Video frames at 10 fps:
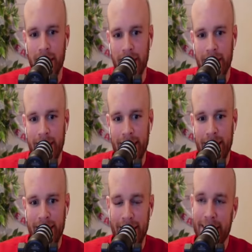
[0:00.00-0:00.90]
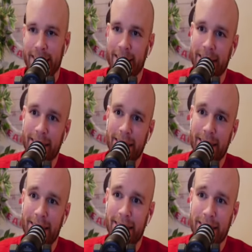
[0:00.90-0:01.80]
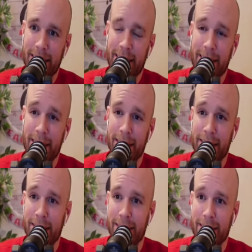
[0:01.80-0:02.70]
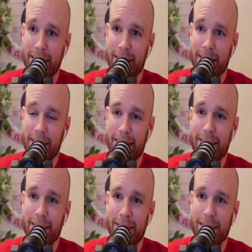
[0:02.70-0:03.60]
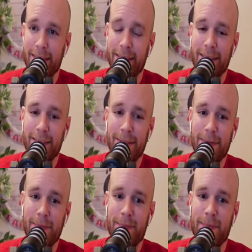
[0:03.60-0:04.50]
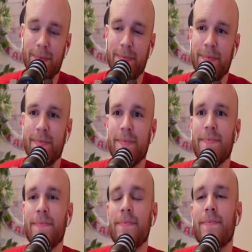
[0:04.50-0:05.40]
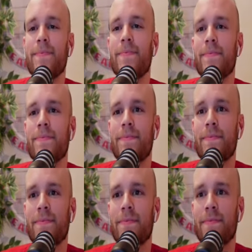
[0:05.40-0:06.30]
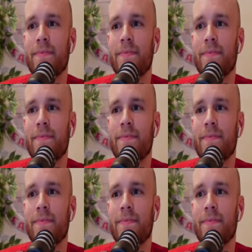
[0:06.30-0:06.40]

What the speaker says: This person isn't speaking.